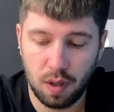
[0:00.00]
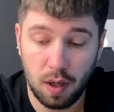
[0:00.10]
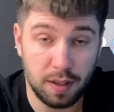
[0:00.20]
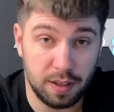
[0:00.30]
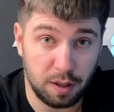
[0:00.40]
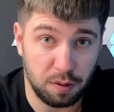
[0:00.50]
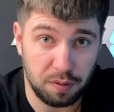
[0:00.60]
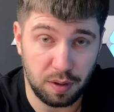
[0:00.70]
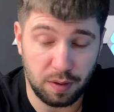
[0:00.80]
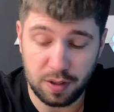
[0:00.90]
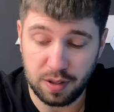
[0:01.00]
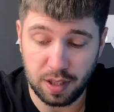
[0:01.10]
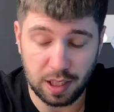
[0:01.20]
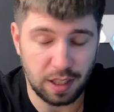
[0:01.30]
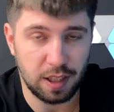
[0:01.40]
The configuration
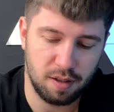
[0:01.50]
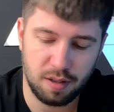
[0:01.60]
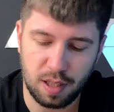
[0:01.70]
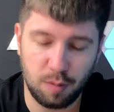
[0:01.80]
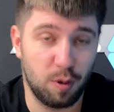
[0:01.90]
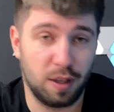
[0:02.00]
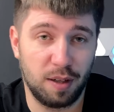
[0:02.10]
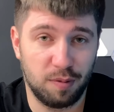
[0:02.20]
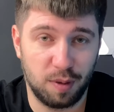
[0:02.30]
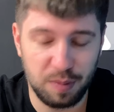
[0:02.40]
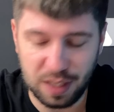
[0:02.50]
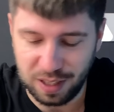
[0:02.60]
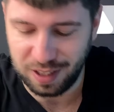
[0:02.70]
that I did is not working for me.